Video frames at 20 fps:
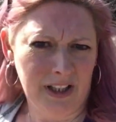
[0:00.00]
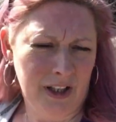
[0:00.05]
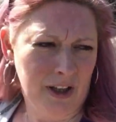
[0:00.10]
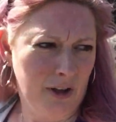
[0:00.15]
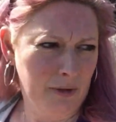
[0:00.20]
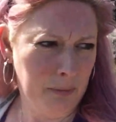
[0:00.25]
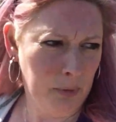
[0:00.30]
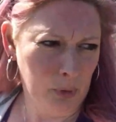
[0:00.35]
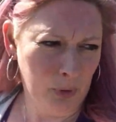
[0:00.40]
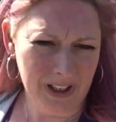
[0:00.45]
I
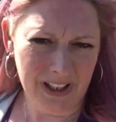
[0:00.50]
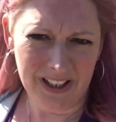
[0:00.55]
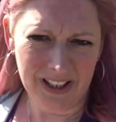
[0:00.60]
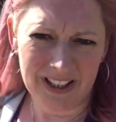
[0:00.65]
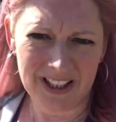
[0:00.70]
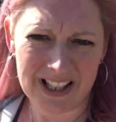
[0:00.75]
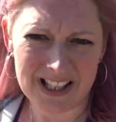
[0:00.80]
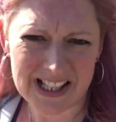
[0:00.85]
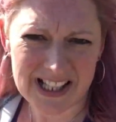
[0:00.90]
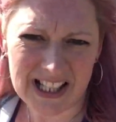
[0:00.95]
bought a
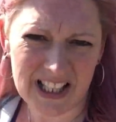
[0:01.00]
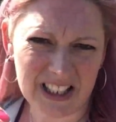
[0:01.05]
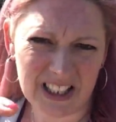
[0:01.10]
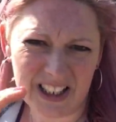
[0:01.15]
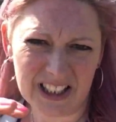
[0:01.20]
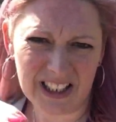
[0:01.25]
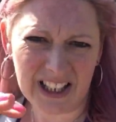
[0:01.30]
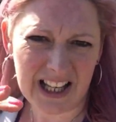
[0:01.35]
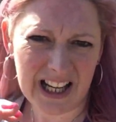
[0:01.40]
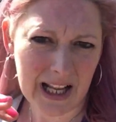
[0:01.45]

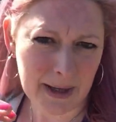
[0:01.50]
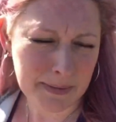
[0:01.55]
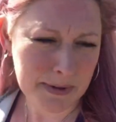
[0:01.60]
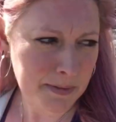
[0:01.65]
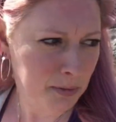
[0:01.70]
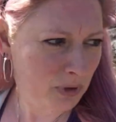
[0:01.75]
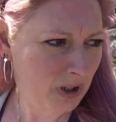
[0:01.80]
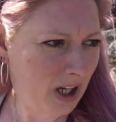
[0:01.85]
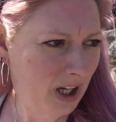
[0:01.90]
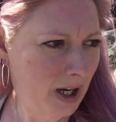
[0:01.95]
silicone
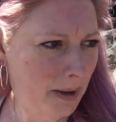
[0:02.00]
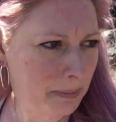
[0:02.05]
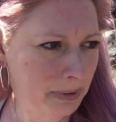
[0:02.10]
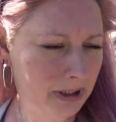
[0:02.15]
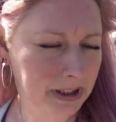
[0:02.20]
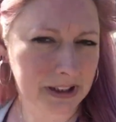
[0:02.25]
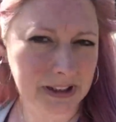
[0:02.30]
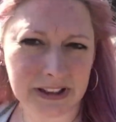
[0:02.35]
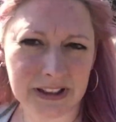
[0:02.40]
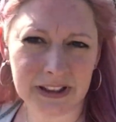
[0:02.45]
collapsible cup,
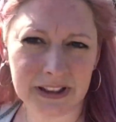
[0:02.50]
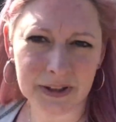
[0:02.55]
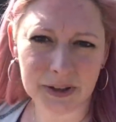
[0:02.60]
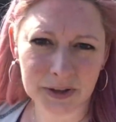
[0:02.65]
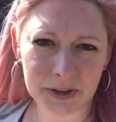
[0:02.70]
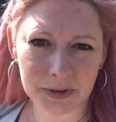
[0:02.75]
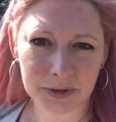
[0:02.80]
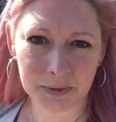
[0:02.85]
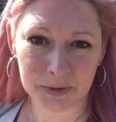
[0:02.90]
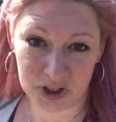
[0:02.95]

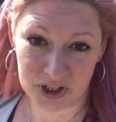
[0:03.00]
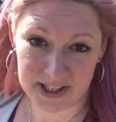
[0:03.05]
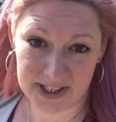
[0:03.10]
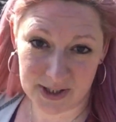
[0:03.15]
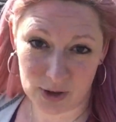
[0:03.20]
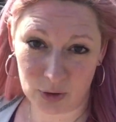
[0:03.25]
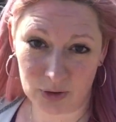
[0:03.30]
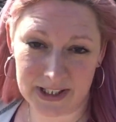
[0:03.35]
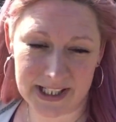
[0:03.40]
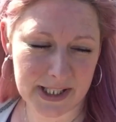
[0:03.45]
which is
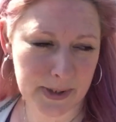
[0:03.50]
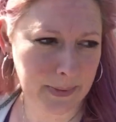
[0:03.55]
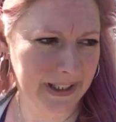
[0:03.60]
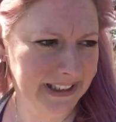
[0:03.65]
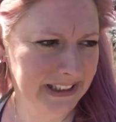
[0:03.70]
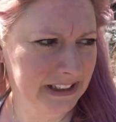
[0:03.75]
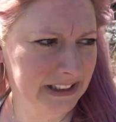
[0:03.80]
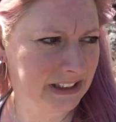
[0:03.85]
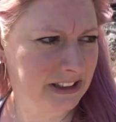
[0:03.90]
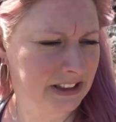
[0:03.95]
on its
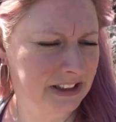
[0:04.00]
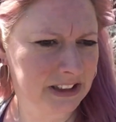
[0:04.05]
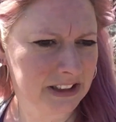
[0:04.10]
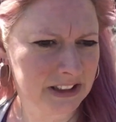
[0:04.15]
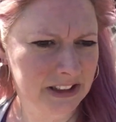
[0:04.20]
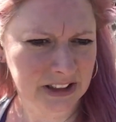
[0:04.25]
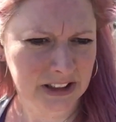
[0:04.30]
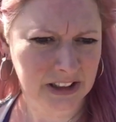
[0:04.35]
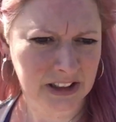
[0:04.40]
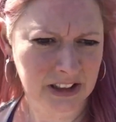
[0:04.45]
way.
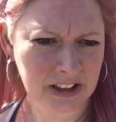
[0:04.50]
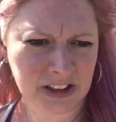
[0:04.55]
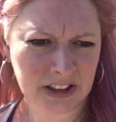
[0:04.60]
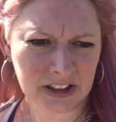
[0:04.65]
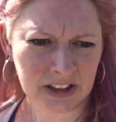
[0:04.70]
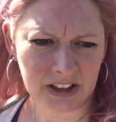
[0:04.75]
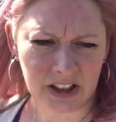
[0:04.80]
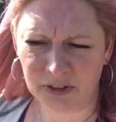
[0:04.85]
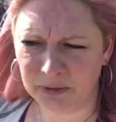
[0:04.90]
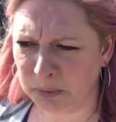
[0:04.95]

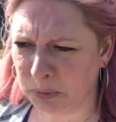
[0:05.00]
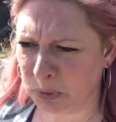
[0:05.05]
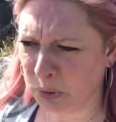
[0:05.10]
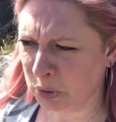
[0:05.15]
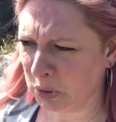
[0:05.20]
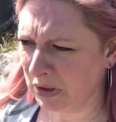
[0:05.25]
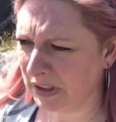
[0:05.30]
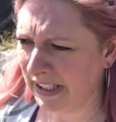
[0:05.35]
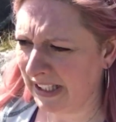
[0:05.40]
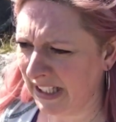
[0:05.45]
I've
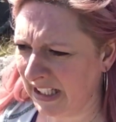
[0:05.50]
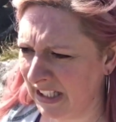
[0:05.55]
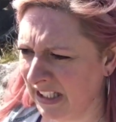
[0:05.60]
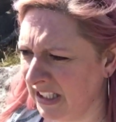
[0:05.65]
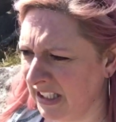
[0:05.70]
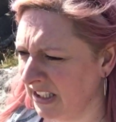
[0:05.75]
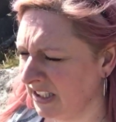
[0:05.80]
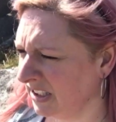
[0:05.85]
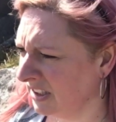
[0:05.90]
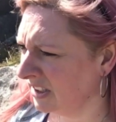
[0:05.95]
bought
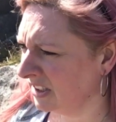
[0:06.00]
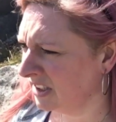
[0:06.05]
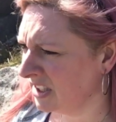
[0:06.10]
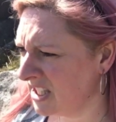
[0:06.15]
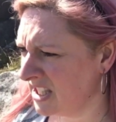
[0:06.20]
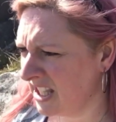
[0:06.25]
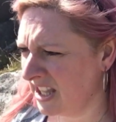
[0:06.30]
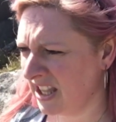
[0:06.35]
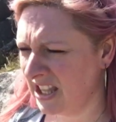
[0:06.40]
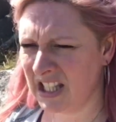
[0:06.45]
a
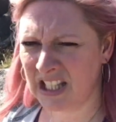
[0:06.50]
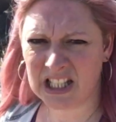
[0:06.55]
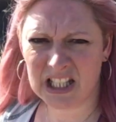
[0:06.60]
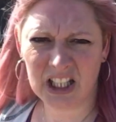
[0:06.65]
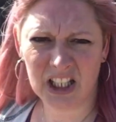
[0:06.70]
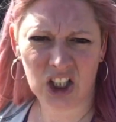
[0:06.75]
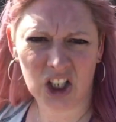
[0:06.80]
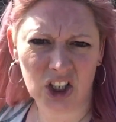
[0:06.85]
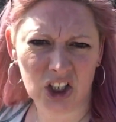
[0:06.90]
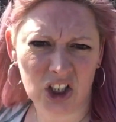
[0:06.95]

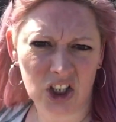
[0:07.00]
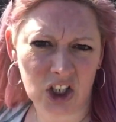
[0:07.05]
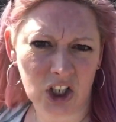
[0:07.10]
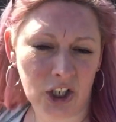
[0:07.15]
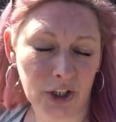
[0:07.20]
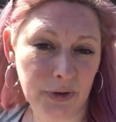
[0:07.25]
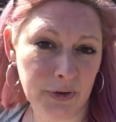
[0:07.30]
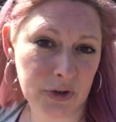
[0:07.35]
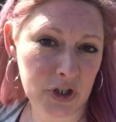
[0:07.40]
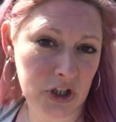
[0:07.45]
synthetic
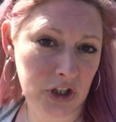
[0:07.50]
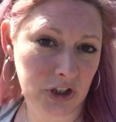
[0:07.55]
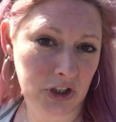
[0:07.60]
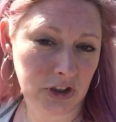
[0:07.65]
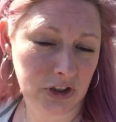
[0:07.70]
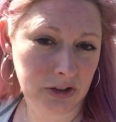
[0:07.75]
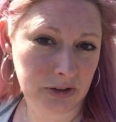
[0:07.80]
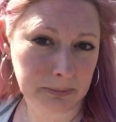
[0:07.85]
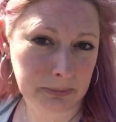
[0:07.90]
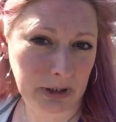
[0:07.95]
coat,
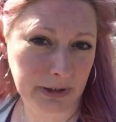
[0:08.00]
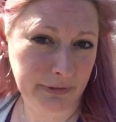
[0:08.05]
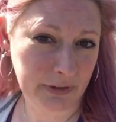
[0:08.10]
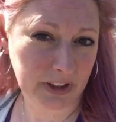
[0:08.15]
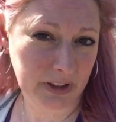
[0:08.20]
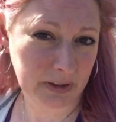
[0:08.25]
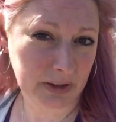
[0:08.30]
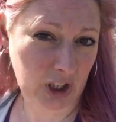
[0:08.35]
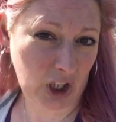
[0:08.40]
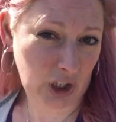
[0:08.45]
puffer
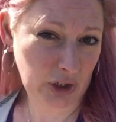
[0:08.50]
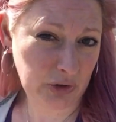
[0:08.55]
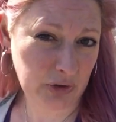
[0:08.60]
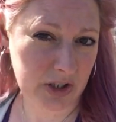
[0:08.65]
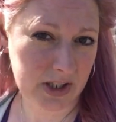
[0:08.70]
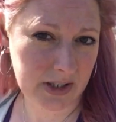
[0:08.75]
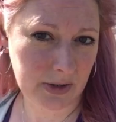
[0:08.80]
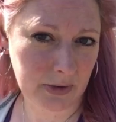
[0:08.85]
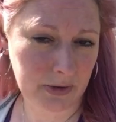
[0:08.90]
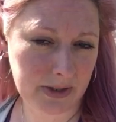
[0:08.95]

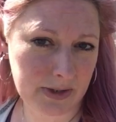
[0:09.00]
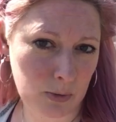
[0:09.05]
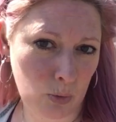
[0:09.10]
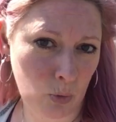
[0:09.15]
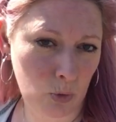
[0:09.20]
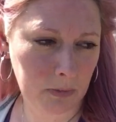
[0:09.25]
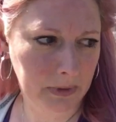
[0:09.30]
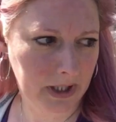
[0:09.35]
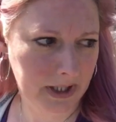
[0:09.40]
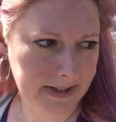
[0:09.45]
coat, so it's
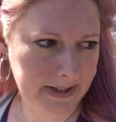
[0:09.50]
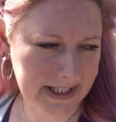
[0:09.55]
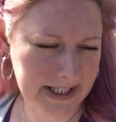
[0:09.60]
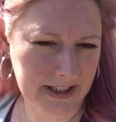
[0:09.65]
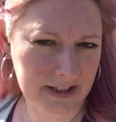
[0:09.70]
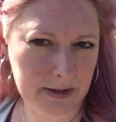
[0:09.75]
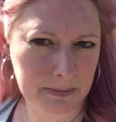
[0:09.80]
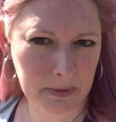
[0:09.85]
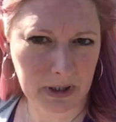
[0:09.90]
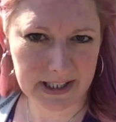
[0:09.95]
warm, goes
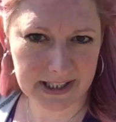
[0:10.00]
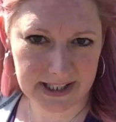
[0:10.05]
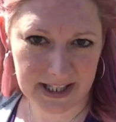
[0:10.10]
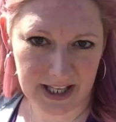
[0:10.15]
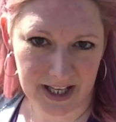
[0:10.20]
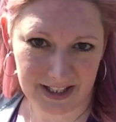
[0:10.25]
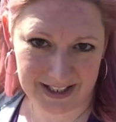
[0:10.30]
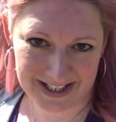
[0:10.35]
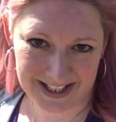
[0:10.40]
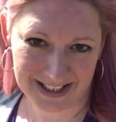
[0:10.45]
down to minus
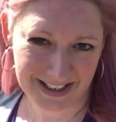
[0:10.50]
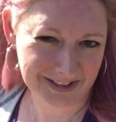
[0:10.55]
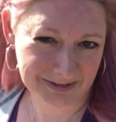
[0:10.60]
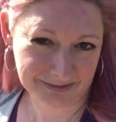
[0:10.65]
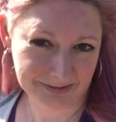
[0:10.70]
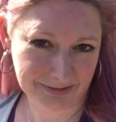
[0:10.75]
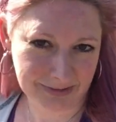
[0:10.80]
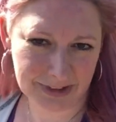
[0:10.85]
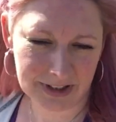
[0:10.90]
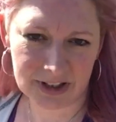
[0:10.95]
thirty,
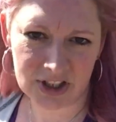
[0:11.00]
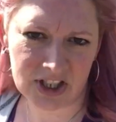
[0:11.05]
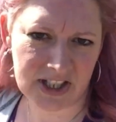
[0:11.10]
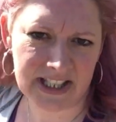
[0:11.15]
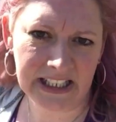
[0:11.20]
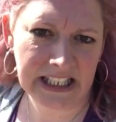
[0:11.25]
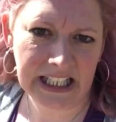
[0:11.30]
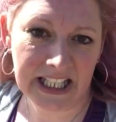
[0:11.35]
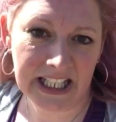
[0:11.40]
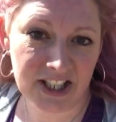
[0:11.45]
just
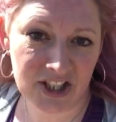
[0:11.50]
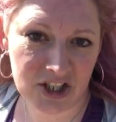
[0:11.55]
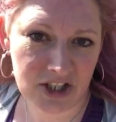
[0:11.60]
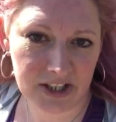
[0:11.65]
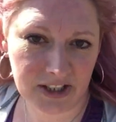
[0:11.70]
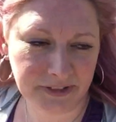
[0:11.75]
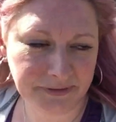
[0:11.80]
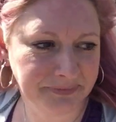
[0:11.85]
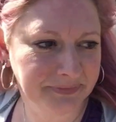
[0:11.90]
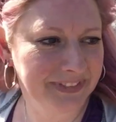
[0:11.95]
in case,
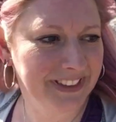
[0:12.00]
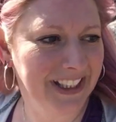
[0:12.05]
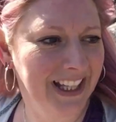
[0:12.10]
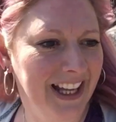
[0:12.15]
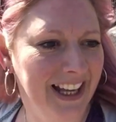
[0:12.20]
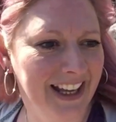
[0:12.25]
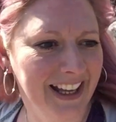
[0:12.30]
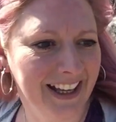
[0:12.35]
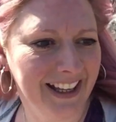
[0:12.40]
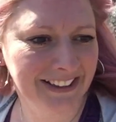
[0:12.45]
you
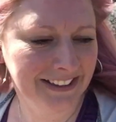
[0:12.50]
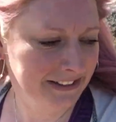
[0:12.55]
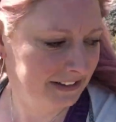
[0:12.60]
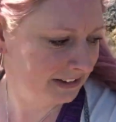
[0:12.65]
know.